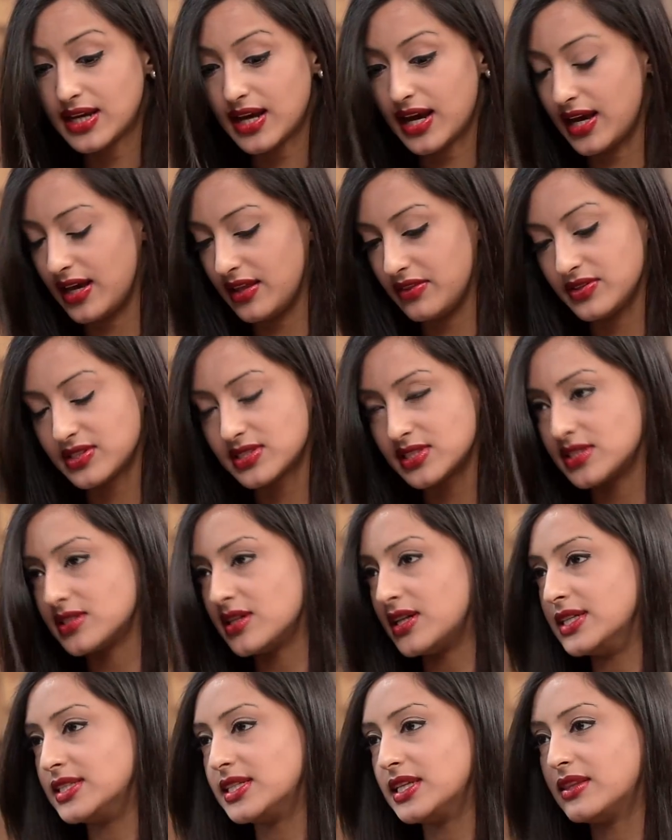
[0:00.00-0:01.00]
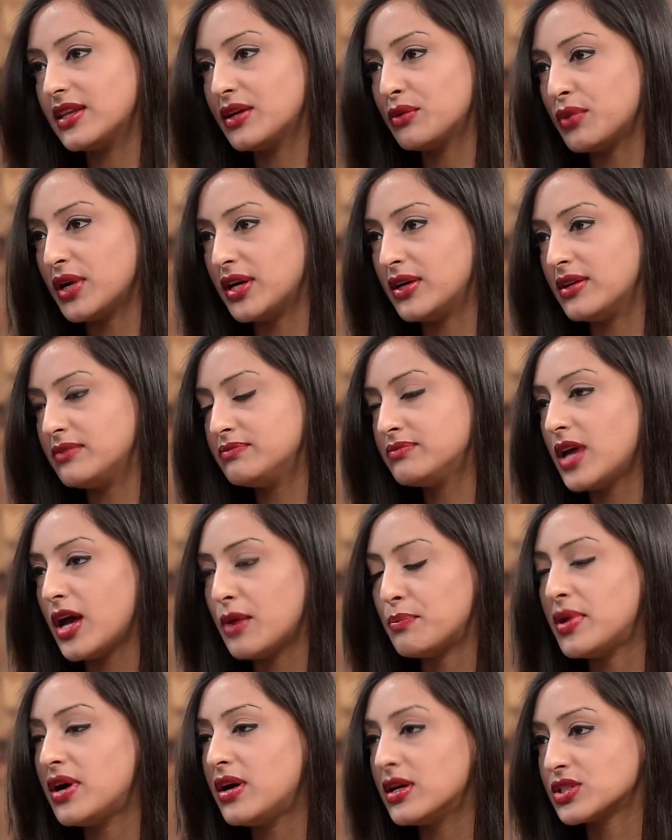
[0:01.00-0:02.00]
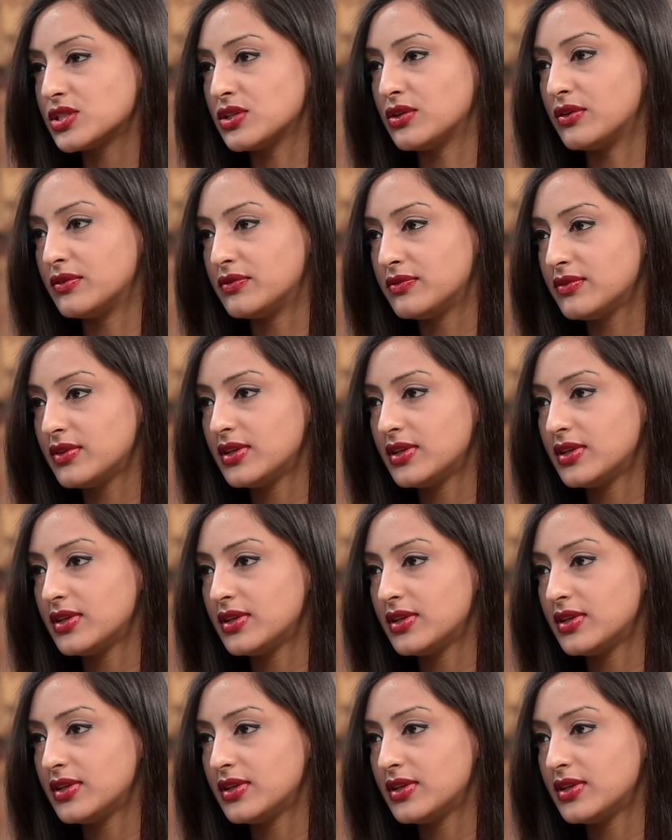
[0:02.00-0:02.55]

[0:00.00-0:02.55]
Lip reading: and the society that we're a part of.